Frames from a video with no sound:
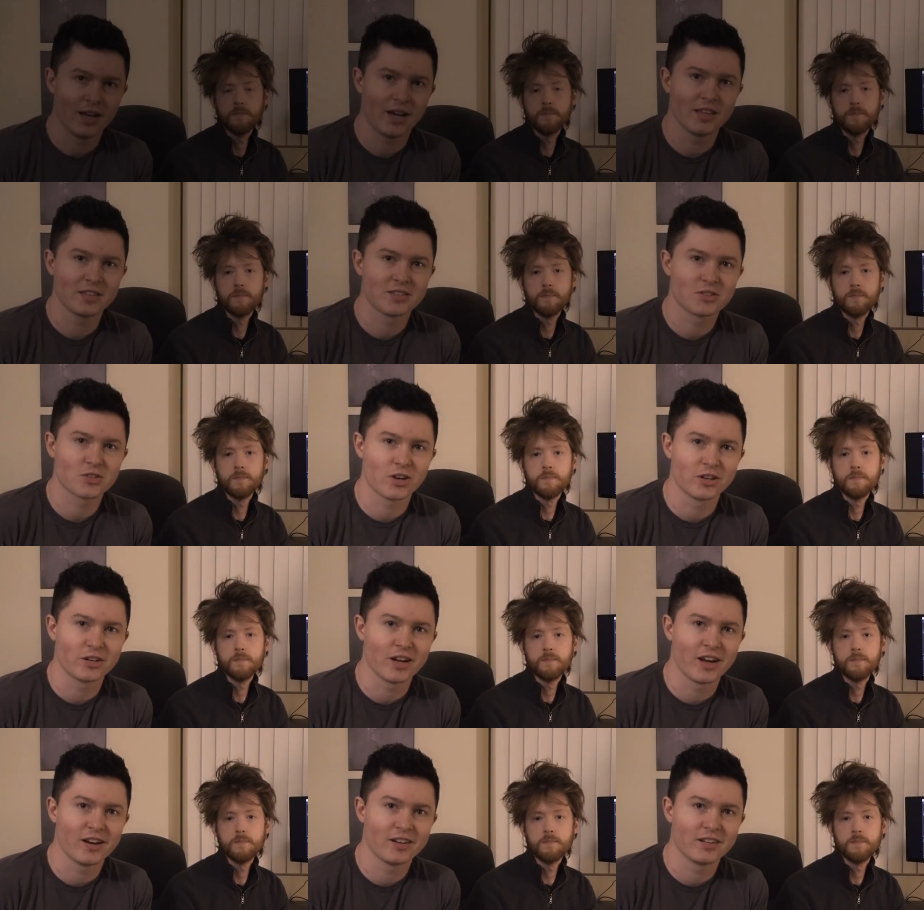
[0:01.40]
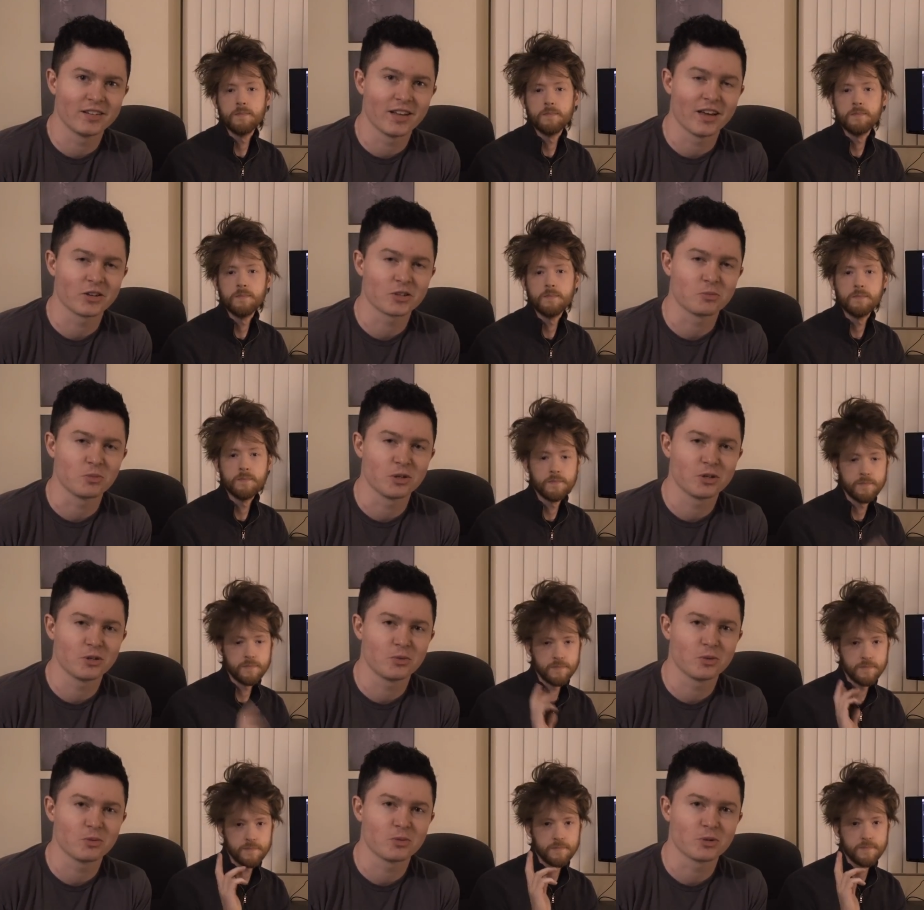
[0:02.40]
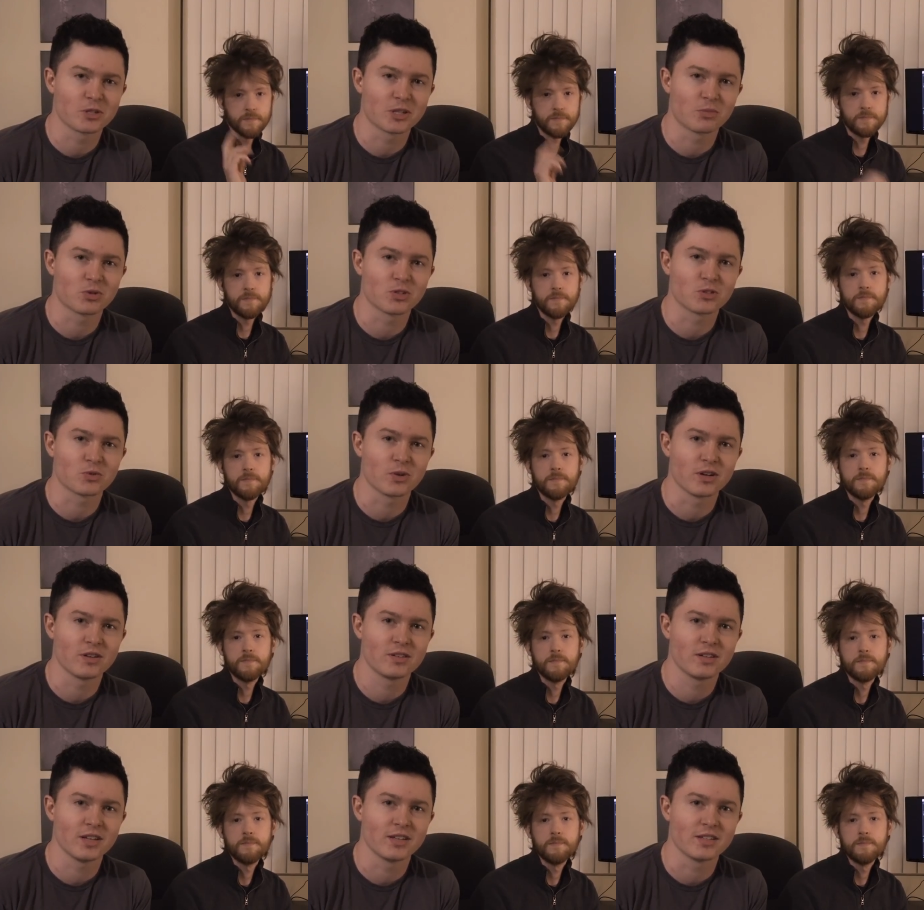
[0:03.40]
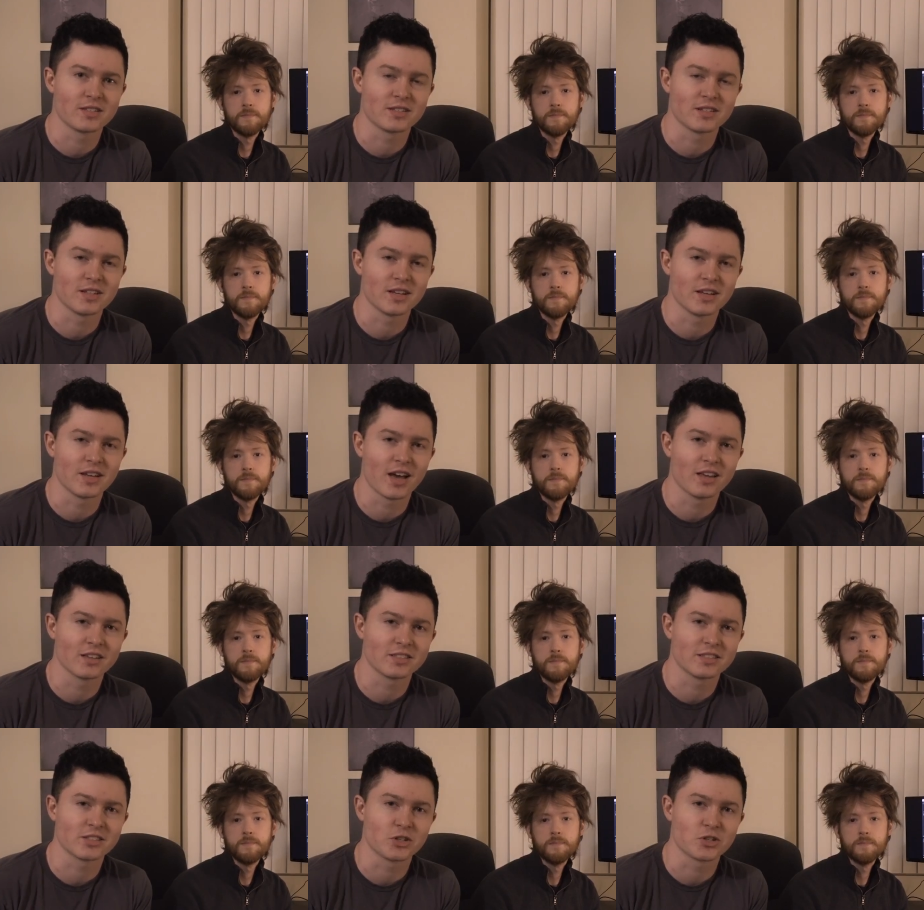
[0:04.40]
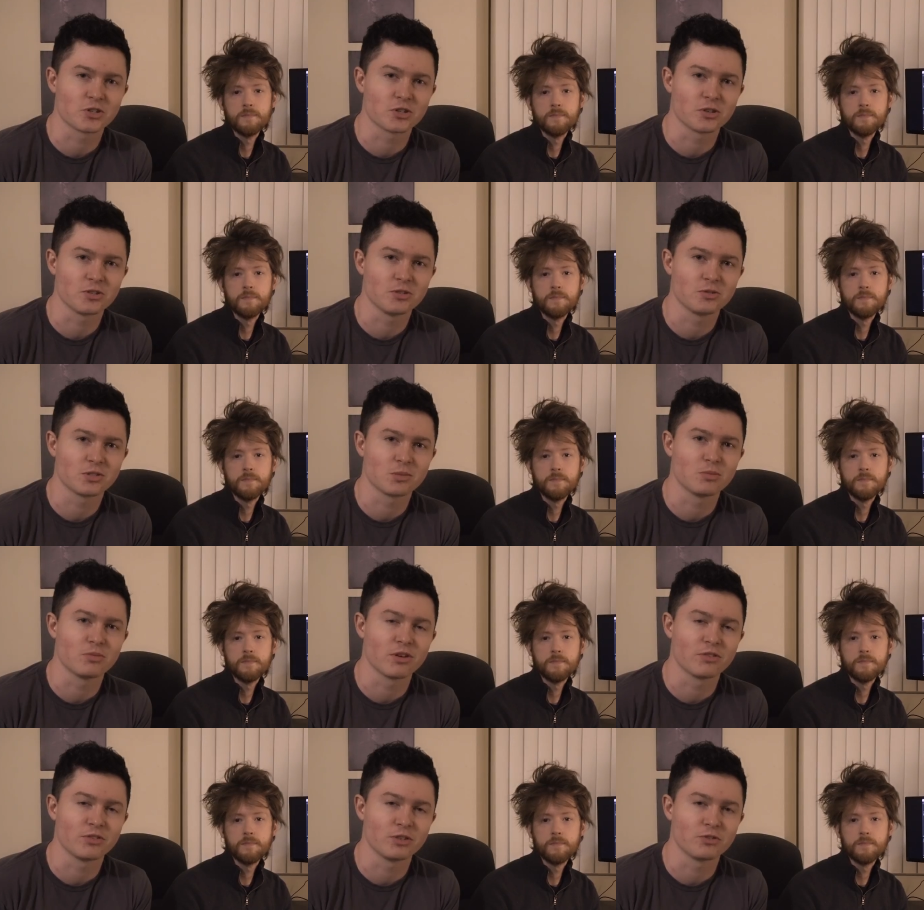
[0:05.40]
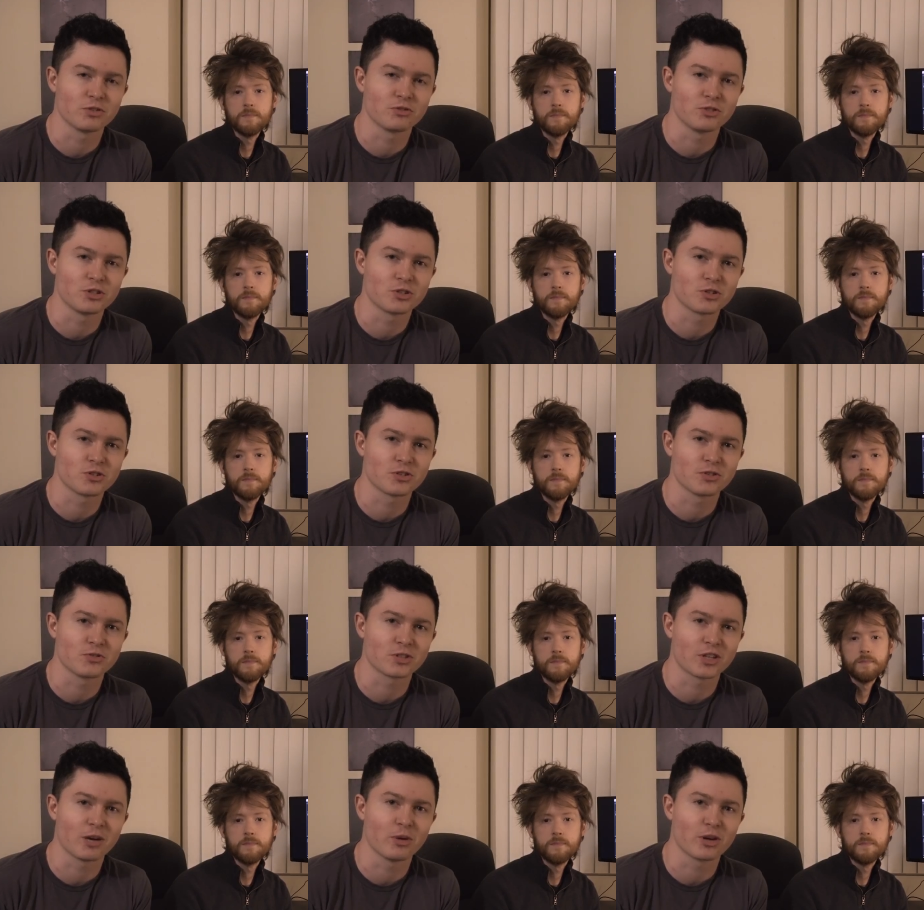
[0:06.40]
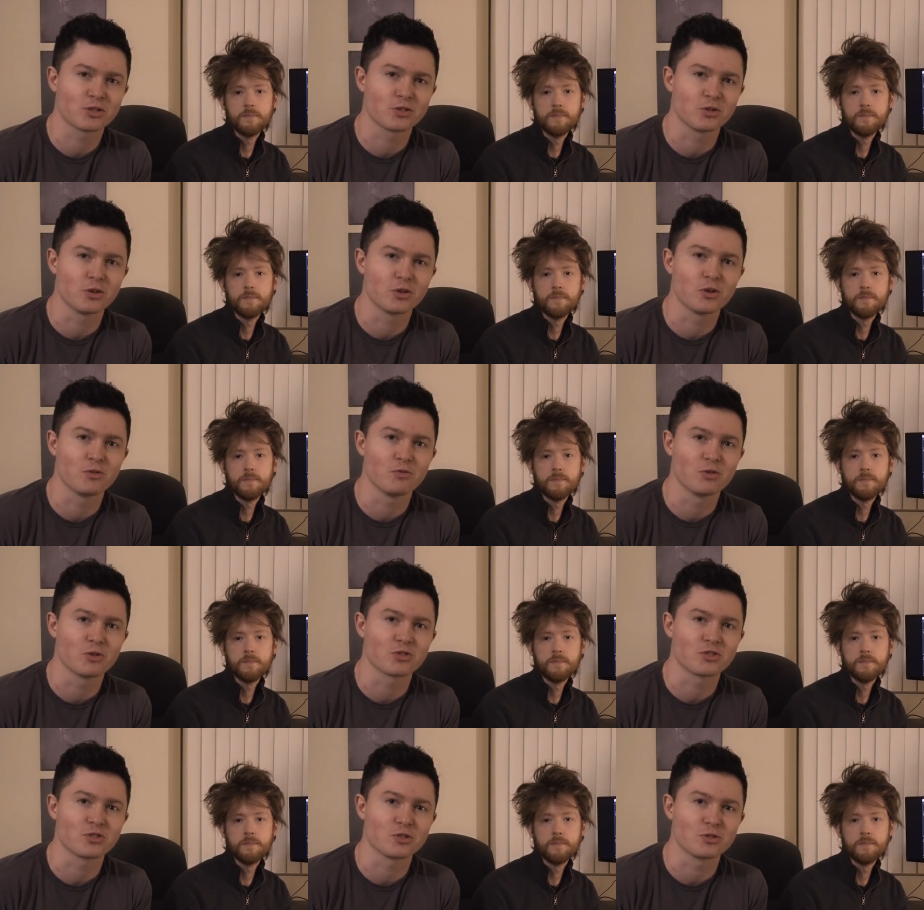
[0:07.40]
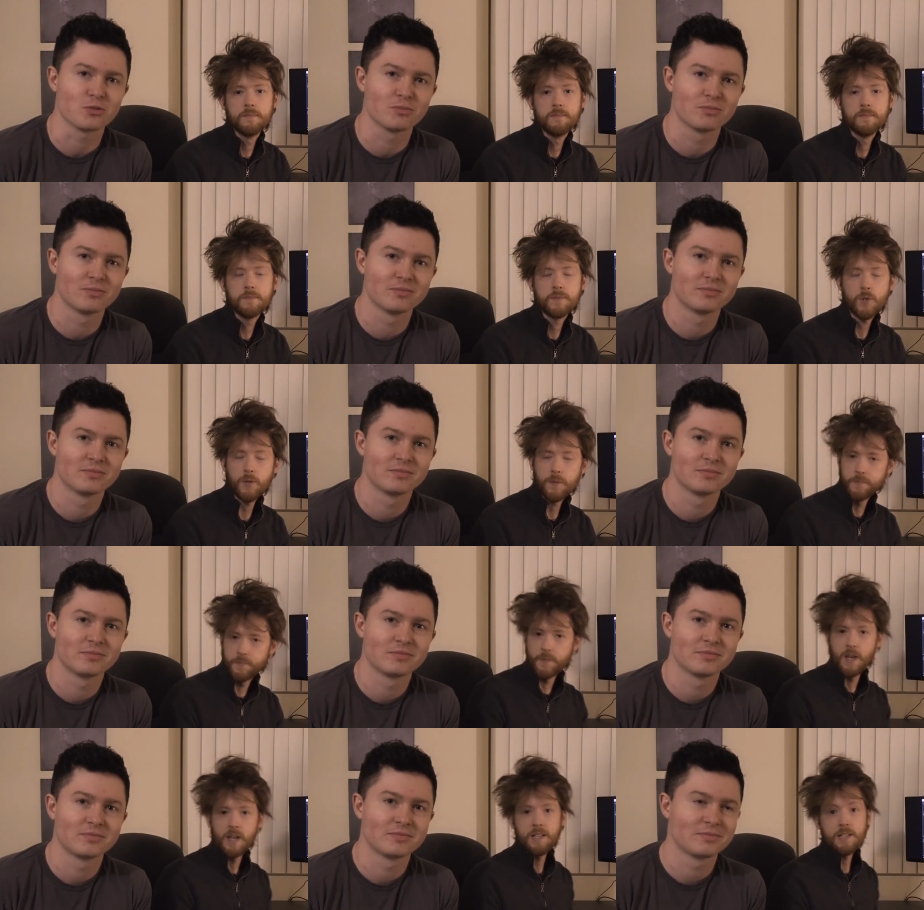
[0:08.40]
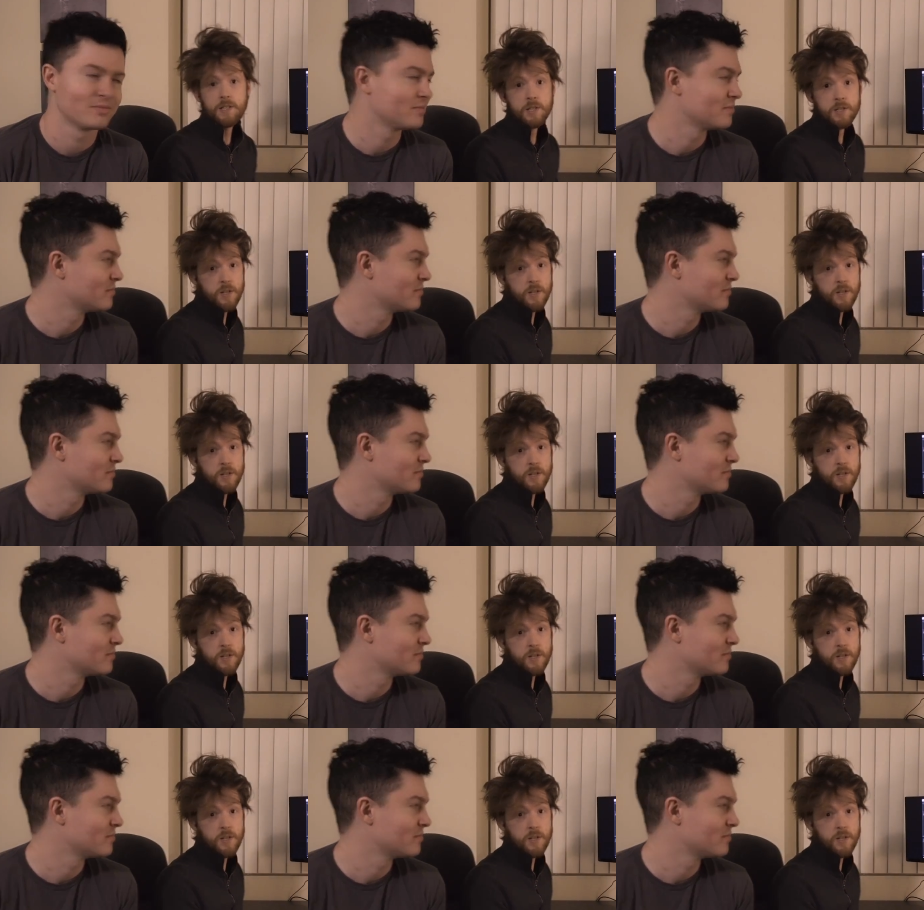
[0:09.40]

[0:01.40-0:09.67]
Speaker 1: Hi, this is Connor Hair and Alex Meader with Perception Squared, and today Alex is going to show you some of our favorite features of Skybox Studio version 2. Cool. Let's get